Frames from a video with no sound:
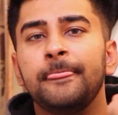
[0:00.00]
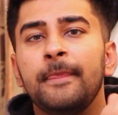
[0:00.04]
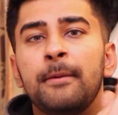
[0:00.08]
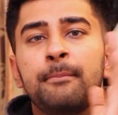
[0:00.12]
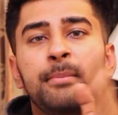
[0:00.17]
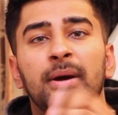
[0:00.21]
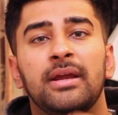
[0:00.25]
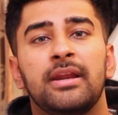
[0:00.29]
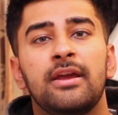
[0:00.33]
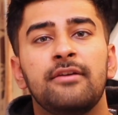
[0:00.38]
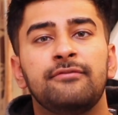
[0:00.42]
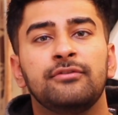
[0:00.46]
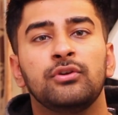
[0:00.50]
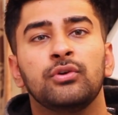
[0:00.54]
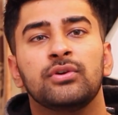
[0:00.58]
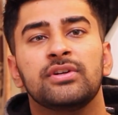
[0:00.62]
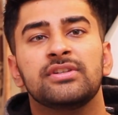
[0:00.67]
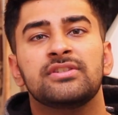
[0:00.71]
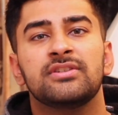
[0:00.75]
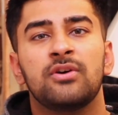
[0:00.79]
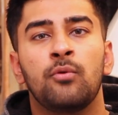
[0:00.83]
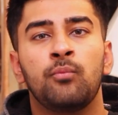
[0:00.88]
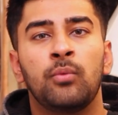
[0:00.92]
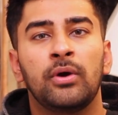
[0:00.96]
But if you're
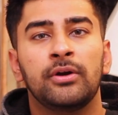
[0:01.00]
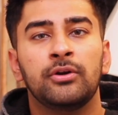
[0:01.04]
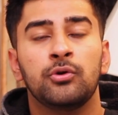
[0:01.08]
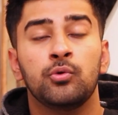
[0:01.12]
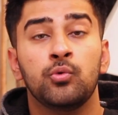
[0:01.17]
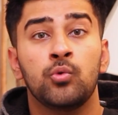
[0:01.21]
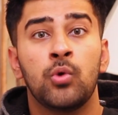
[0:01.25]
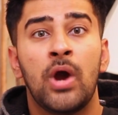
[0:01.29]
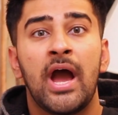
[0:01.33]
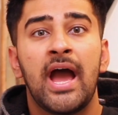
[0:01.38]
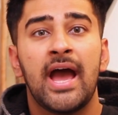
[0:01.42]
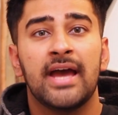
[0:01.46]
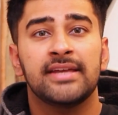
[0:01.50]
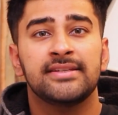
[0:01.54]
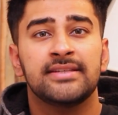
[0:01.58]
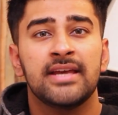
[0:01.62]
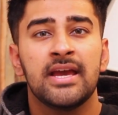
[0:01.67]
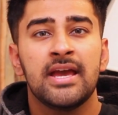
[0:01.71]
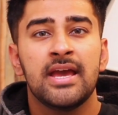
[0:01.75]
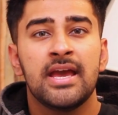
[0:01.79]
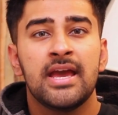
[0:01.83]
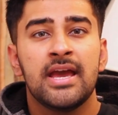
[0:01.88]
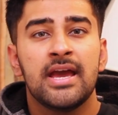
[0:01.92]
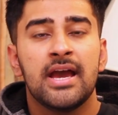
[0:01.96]
someone who has
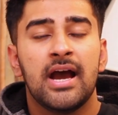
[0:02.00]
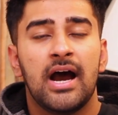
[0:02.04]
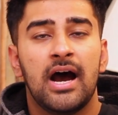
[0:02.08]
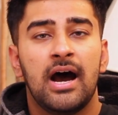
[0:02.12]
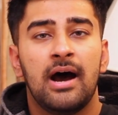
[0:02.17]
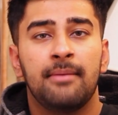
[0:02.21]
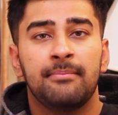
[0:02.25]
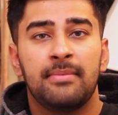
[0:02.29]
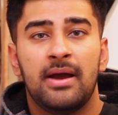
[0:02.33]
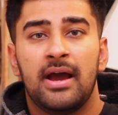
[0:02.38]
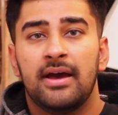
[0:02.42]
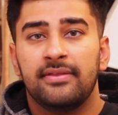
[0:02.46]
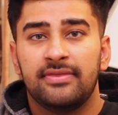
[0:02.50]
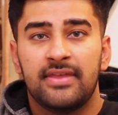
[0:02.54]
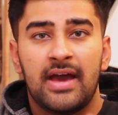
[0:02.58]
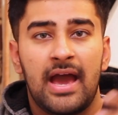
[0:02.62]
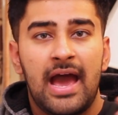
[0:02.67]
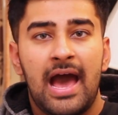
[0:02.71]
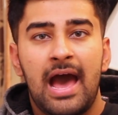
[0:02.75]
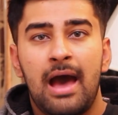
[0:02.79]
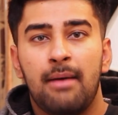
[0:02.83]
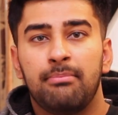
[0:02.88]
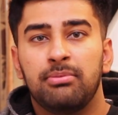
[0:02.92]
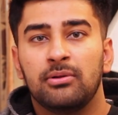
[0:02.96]
the
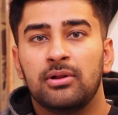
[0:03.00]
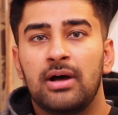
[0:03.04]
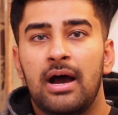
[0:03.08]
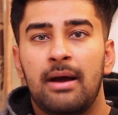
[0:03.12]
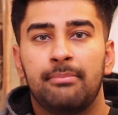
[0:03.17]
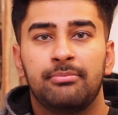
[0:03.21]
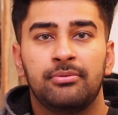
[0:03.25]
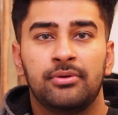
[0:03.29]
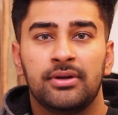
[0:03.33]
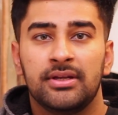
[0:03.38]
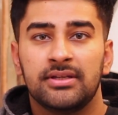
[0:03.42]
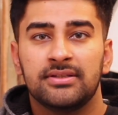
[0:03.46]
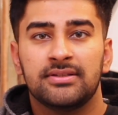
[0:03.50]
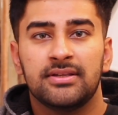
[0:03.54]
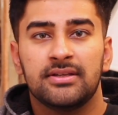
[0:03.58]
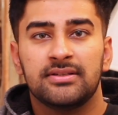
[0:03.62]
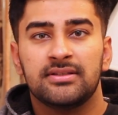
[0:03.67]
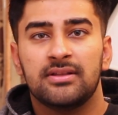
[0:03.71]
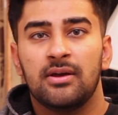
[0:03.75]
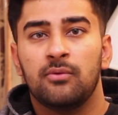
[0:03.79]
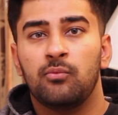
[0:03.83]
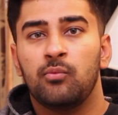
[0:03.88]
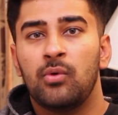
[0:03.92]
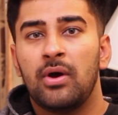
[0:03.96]
Apple operating
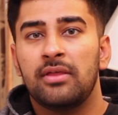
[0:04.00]
system,